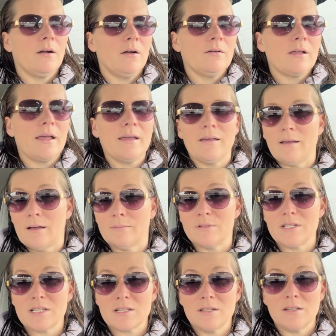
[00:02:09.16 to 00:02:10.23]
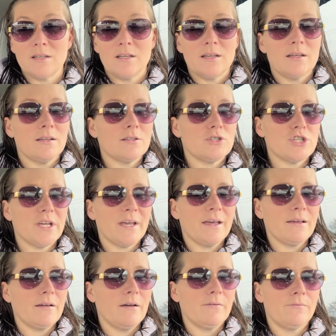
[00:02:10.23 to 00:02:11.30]
Okay, I'm just going to
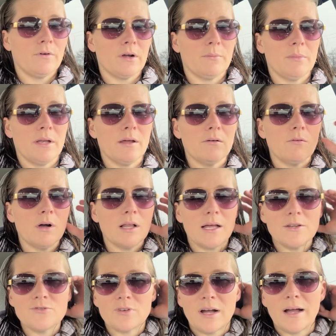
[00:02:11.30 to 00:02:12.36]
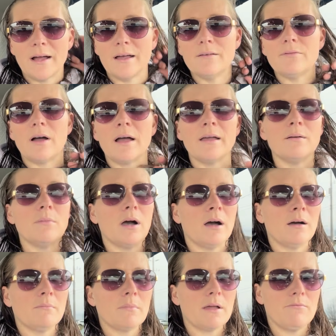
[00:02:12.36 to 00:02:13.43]
chat for a minute while I drive. I am
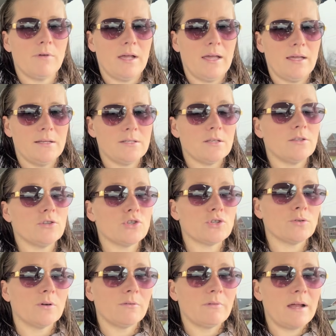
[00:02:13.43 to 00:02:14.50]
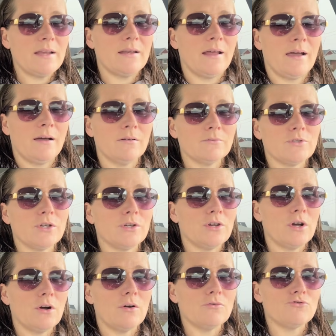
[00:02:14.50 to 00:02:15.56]
on my way to the store right now to
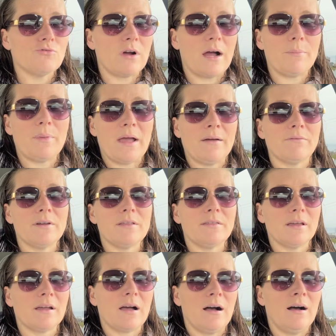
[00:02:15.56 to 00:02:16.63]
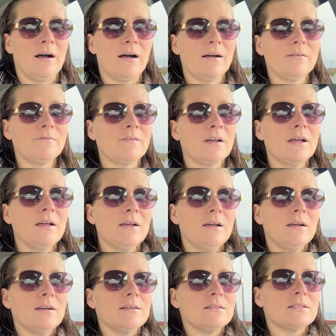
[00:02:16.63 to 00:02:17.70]
go drop everything off.
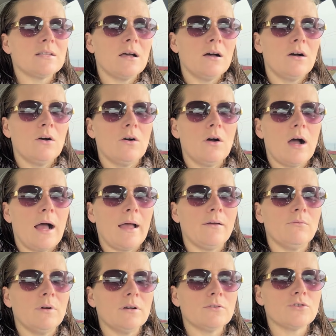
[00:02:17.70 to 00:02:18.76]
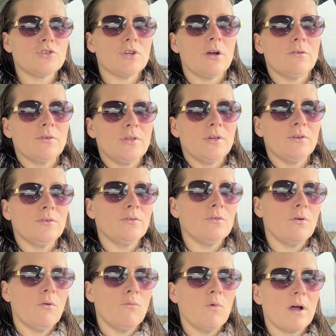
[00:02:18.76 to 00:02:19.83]
So I will show
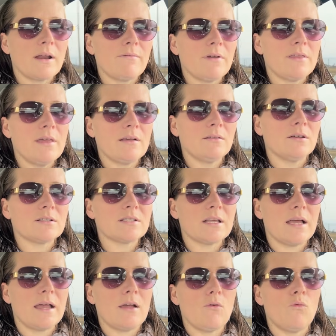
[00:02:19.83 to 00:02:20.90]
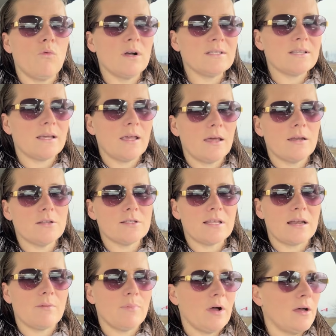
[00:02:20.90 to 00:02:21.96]
you what everything looks like once I get it set
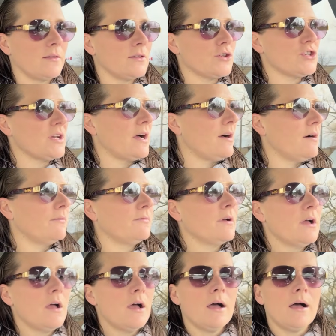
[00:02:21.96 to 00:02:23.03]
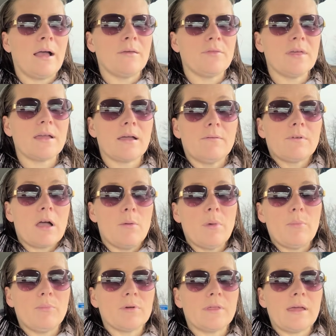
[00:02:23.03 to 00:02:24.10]
up on the shelf. I think I've come
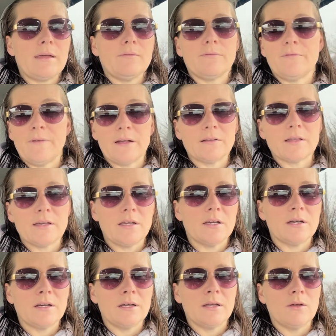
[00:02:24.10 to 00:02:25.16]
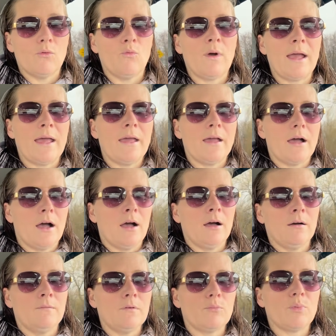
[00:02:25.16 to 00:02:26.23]
up with a fairly good way
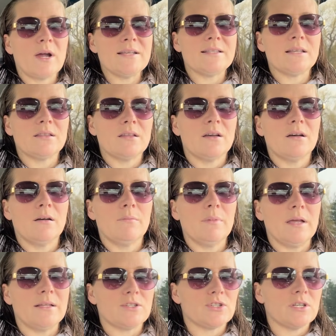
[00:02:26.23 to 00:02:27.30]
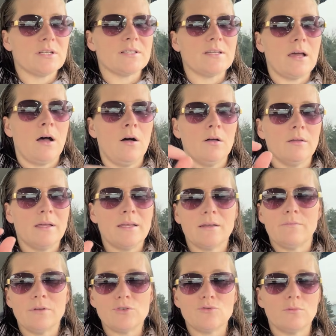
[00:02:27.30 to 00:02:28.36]
of pricing them. It's just all
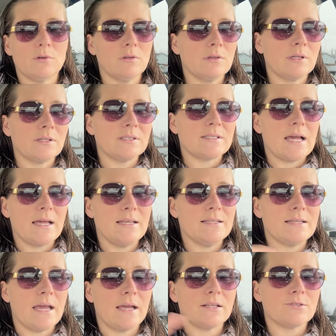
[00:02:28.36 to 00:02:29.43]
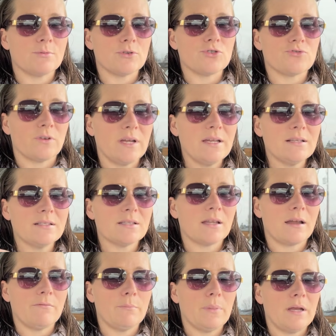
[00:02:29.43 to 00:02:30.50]
individual little tiny tags with strings that
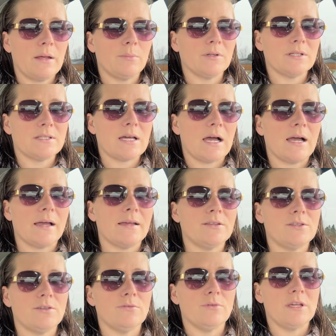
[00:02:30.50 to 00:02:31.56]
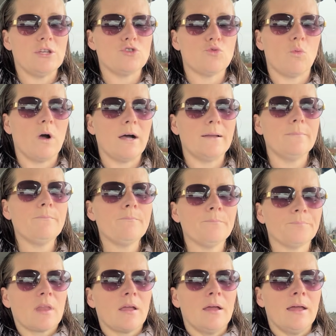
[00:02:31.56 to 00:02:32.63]
I've been able to tie to each one.
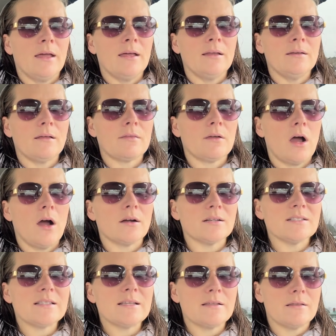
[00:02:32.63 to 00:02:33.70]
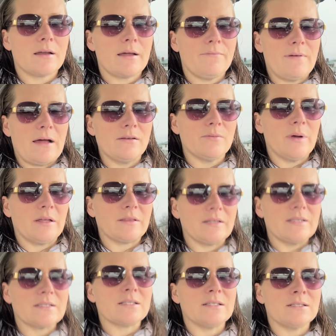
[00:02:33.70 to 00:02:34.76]
And the hardest thing that I found about
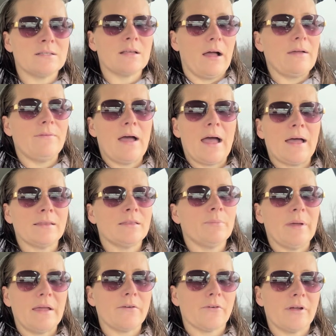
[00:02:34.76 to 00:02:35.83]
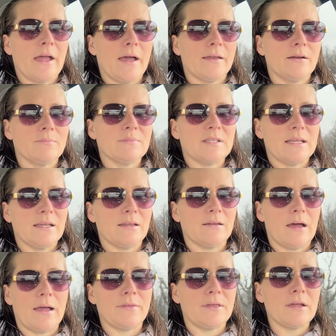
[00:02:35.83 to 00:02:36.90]
this is I've had the bakery items in,
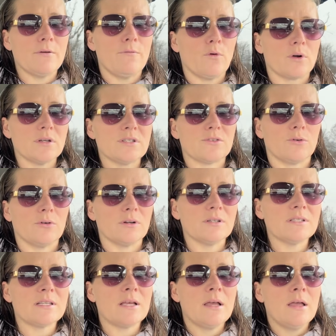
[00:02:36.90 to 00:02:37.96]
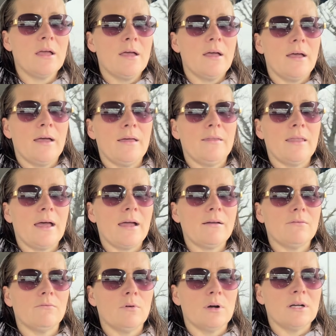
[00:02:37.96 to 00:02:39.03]
I think, 4 stores. And that
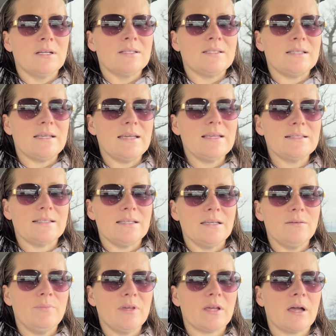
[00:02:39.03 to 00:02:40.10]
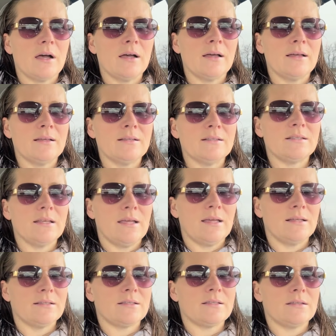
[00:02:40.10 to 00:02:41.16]
was easy because
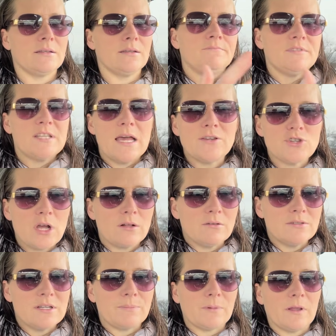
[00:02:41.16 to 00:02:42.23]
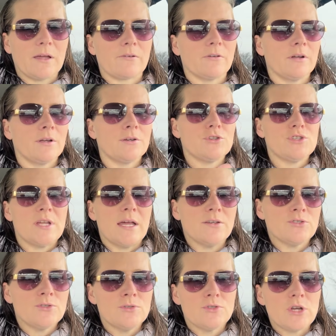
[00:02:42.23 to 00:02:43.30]
it's 10 chocolate dipped licorice,
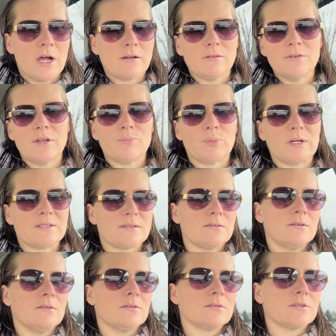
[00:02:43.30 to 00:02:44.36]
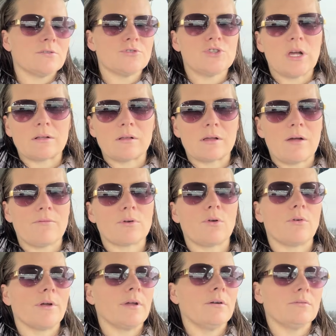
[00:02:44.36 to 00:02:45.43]
10 chocolate dipped pretzels, there's chocolate covered
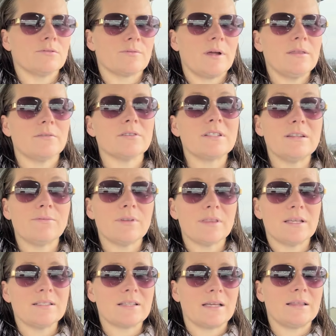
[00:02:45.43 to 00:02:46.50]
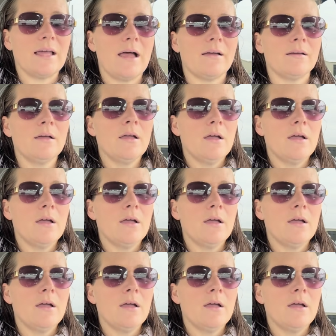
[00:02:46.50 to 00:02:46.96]
Oreos, right? There's different things like that.